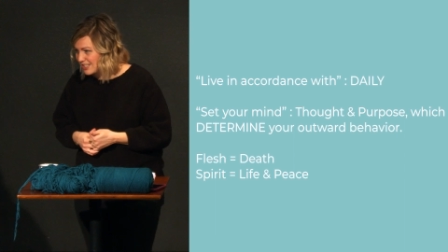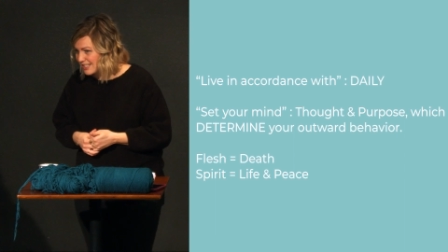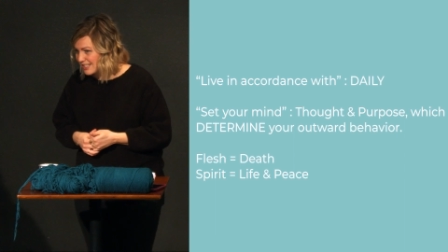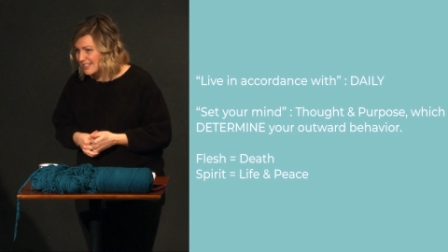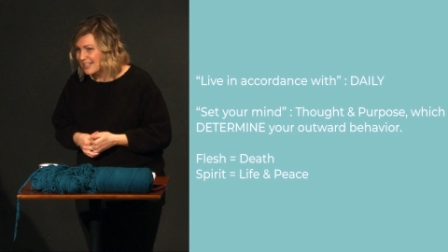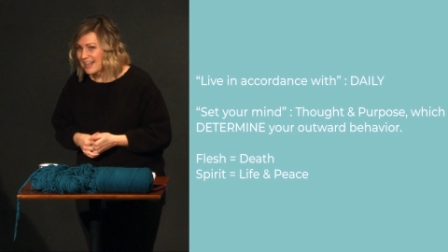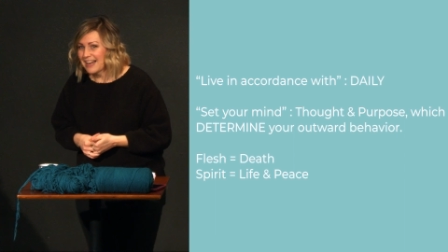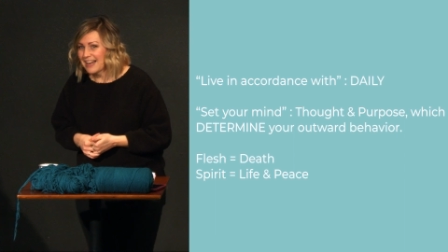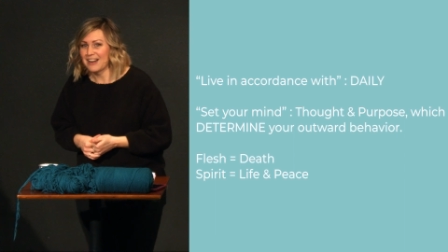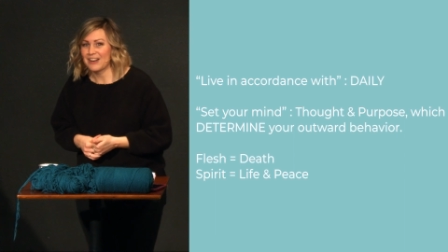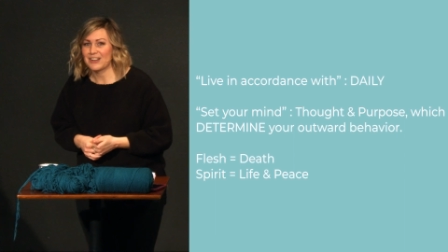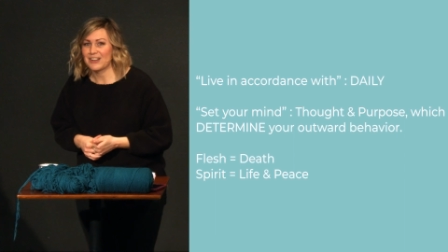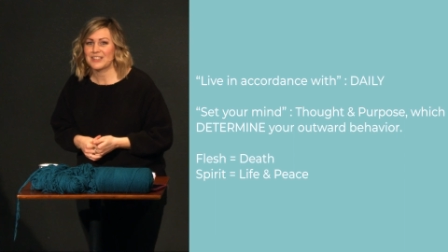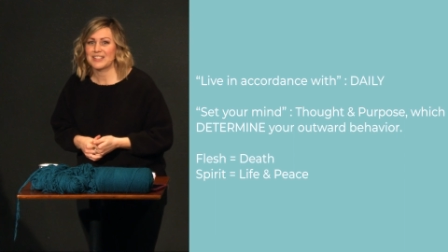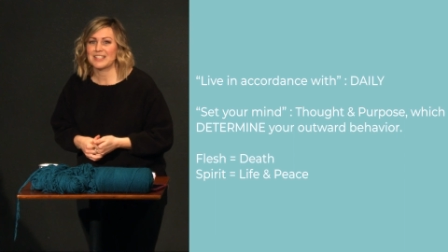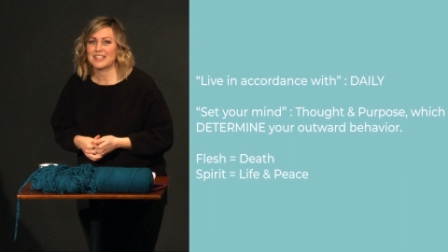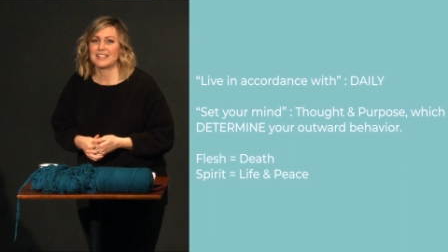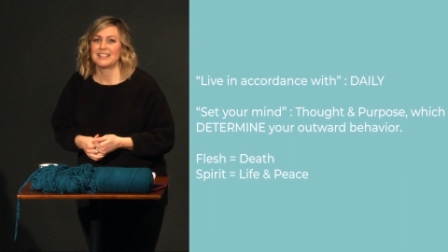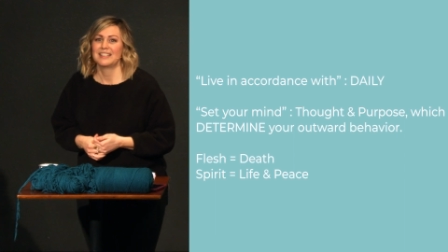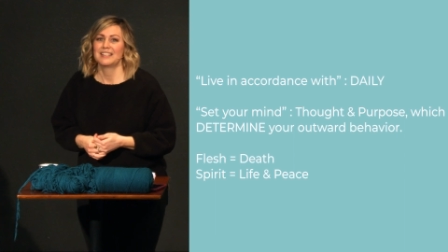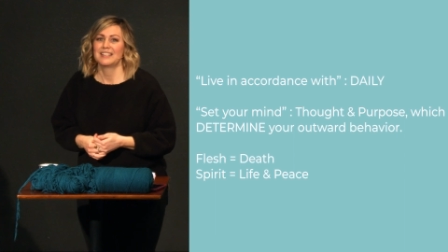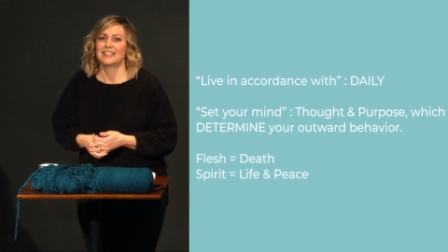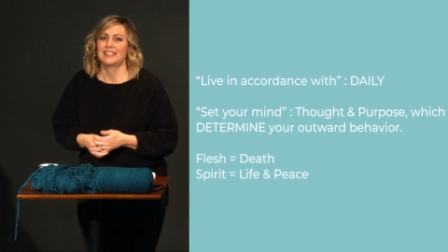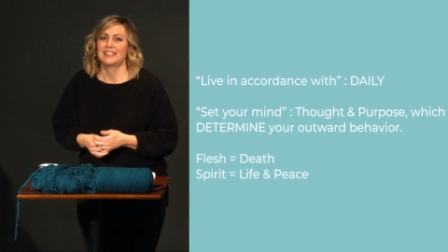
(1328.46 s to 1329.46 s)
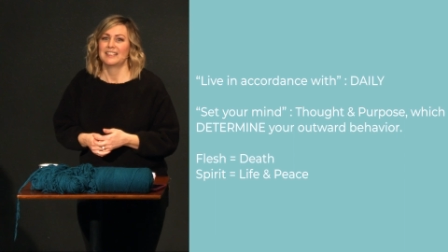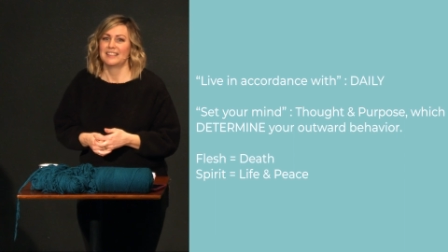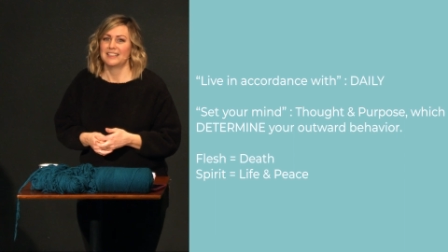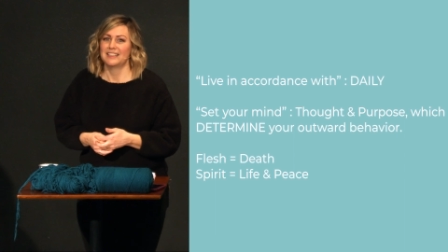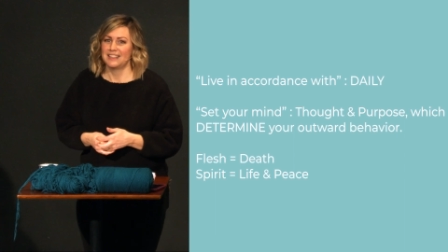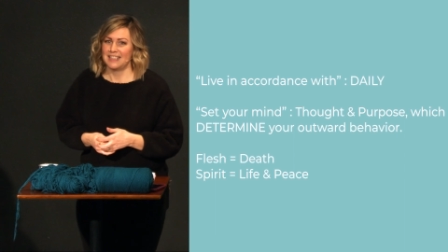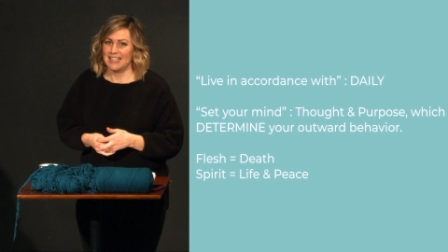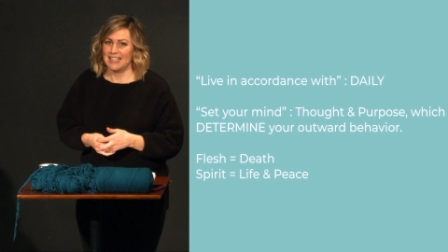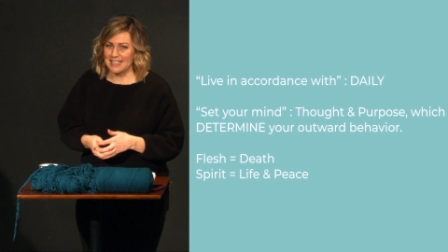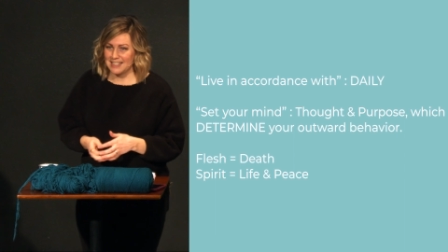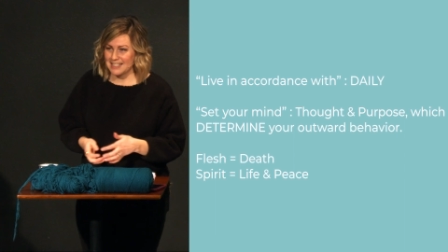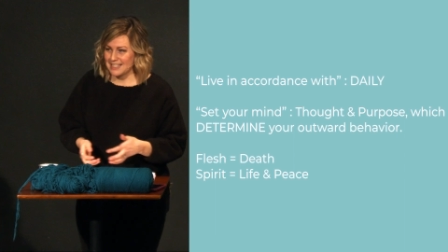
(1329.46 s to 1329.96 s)
desires,
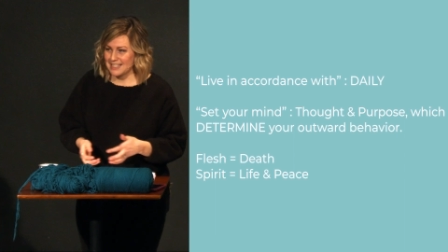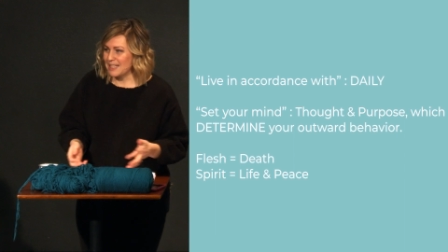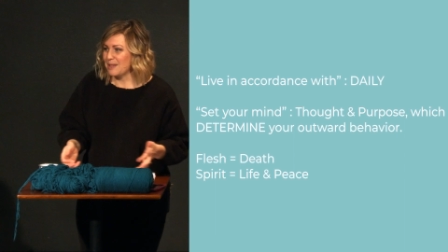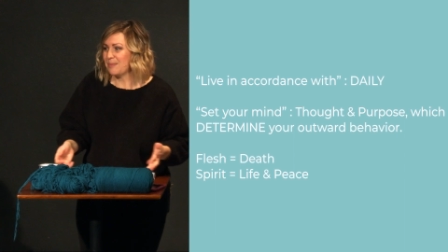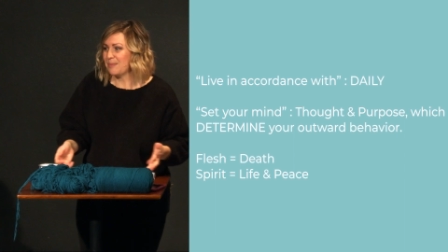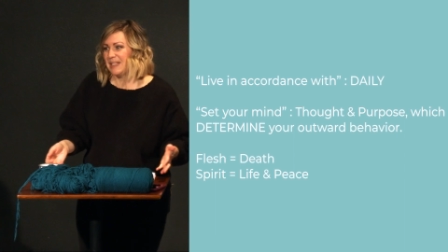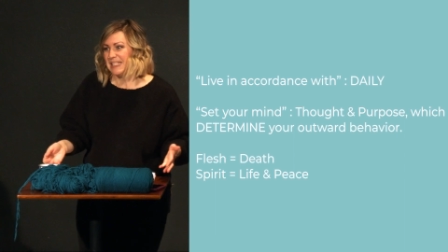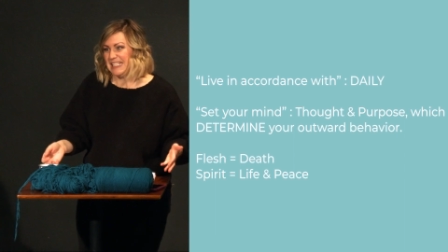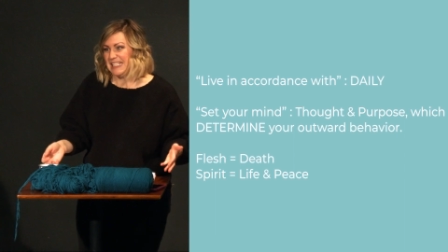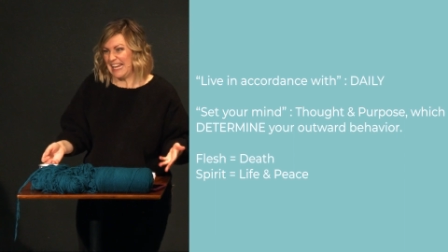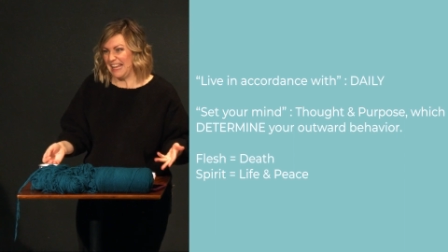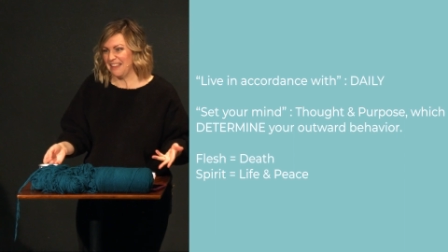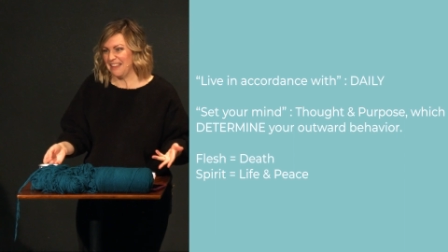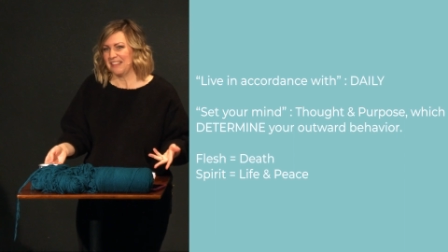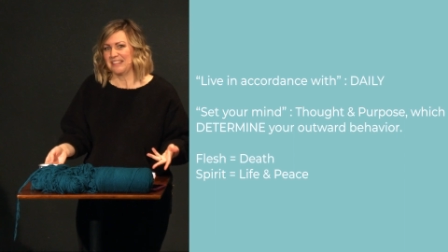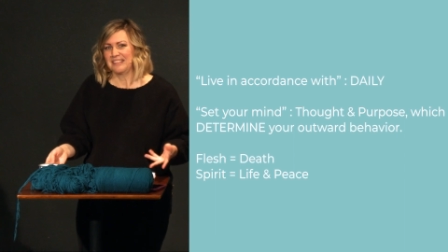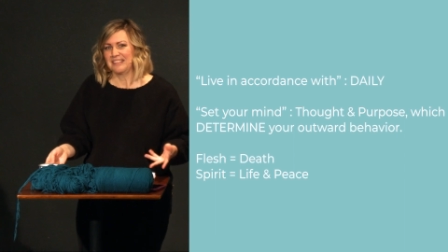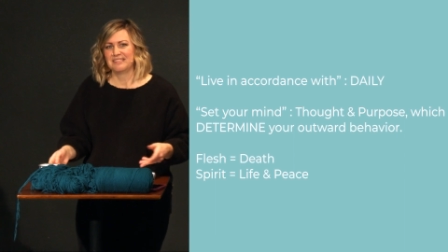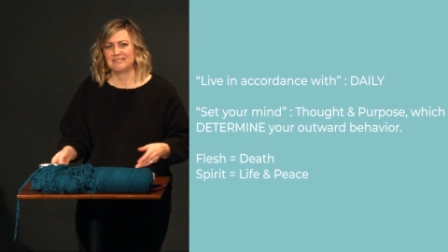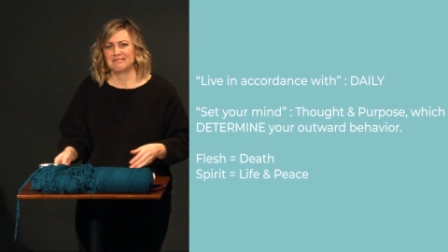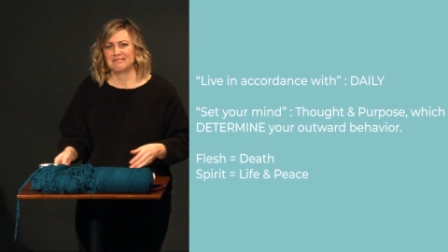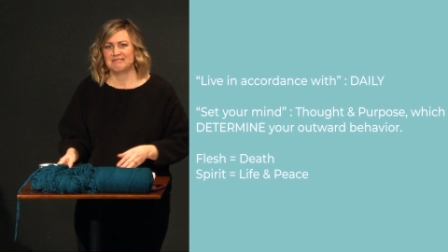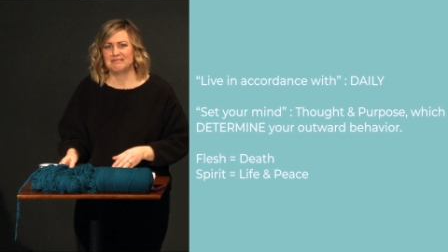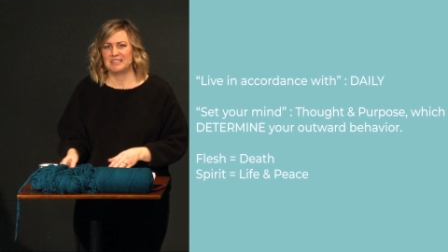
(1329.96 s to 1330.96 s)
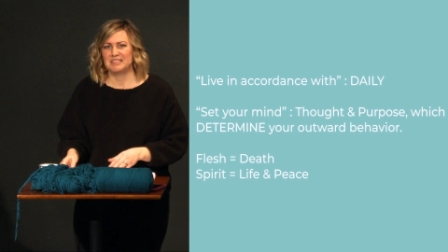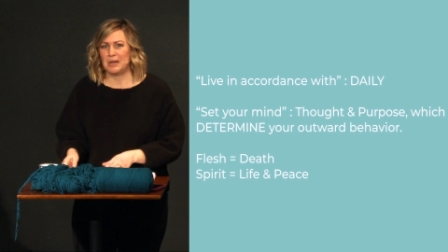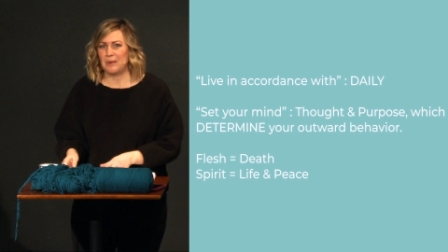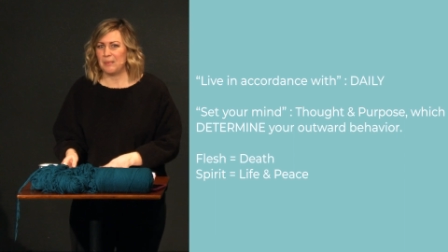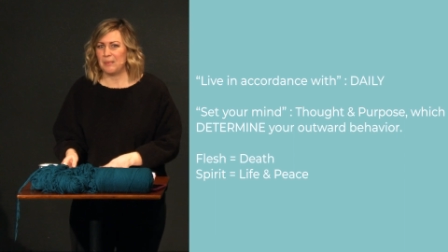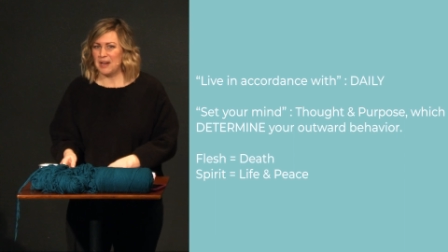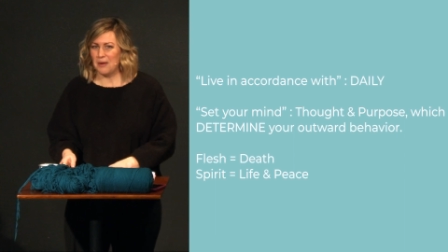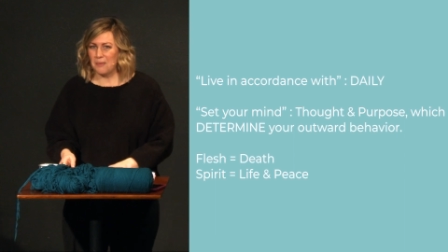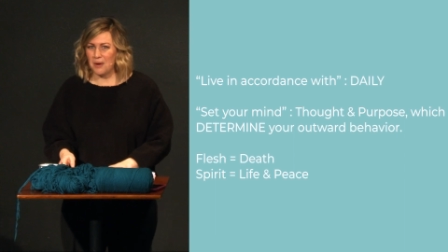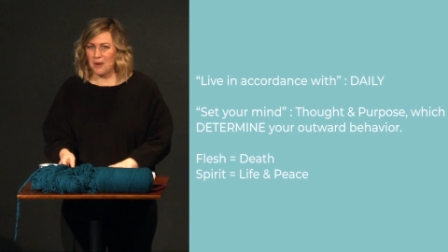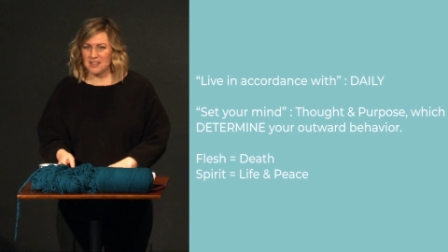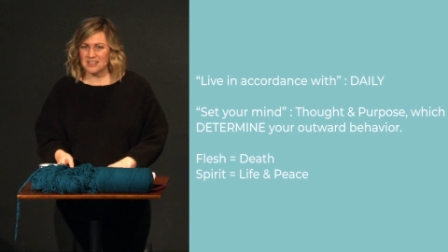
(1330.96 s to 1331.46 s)
that's going to be death.
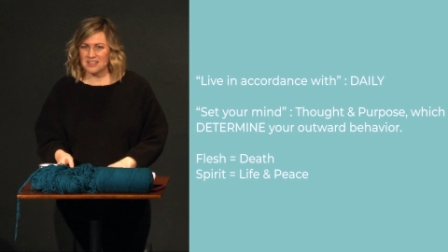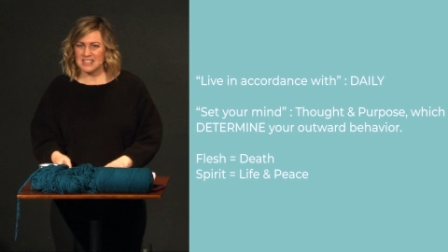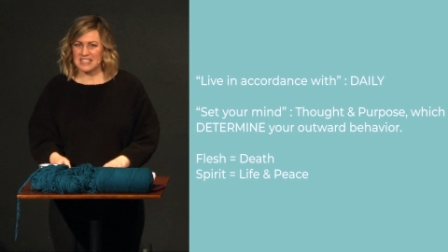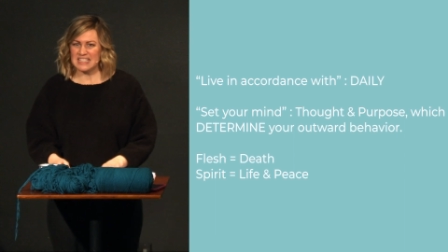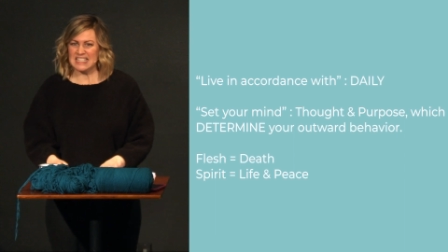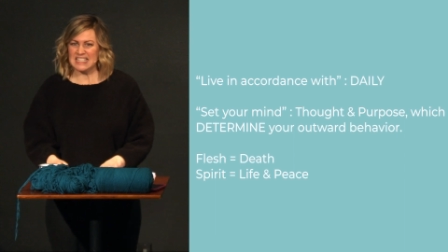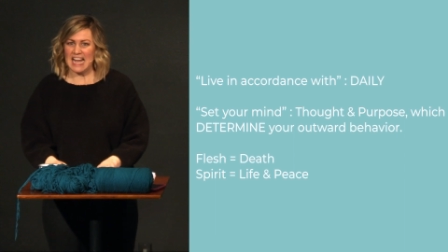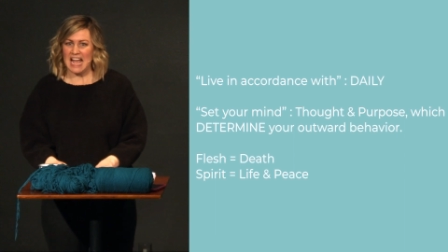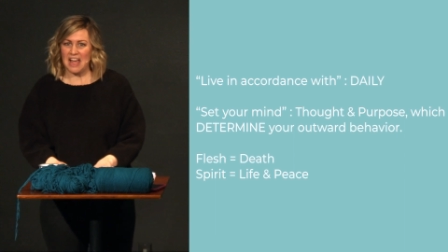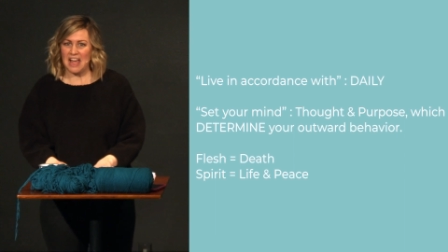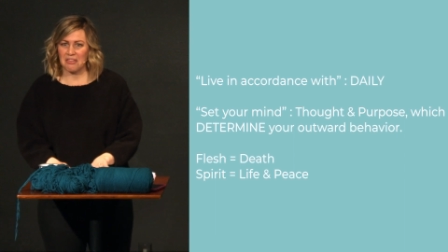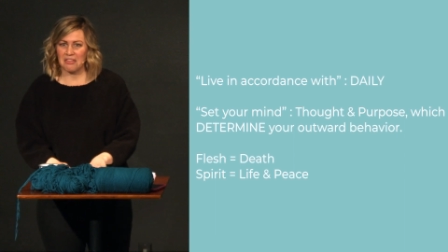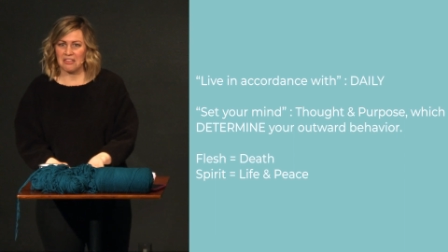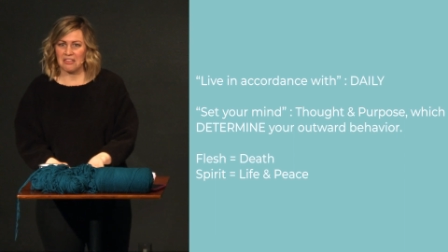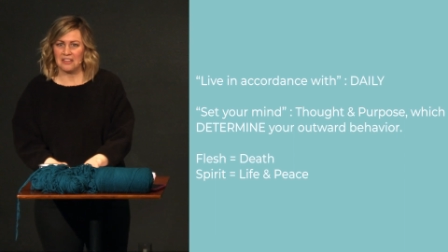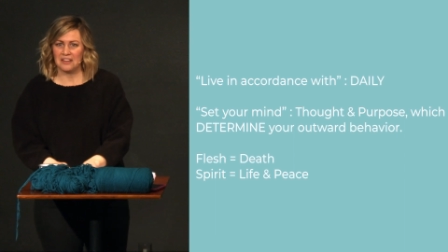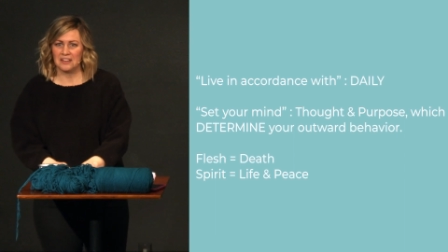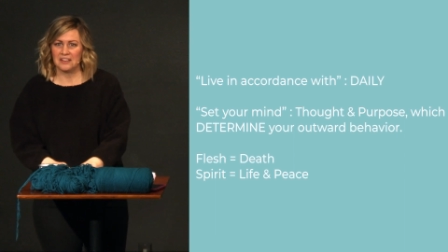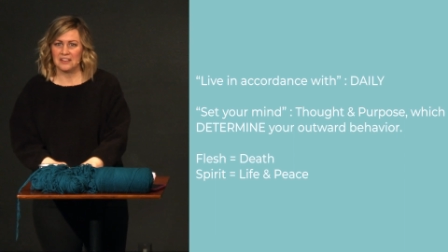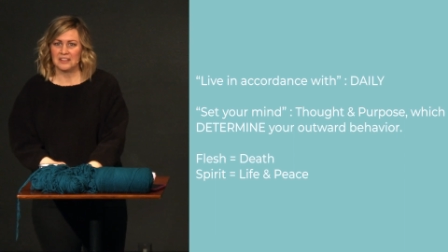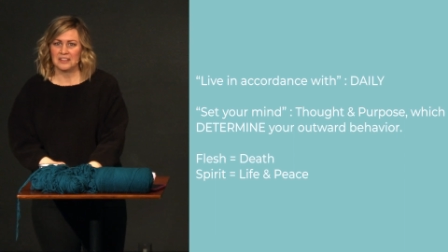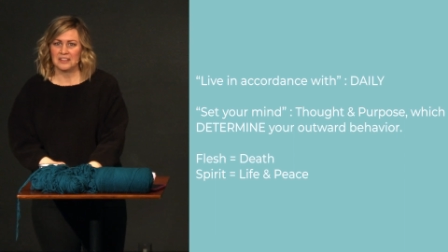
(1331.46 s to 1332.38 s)
Nobody wants death.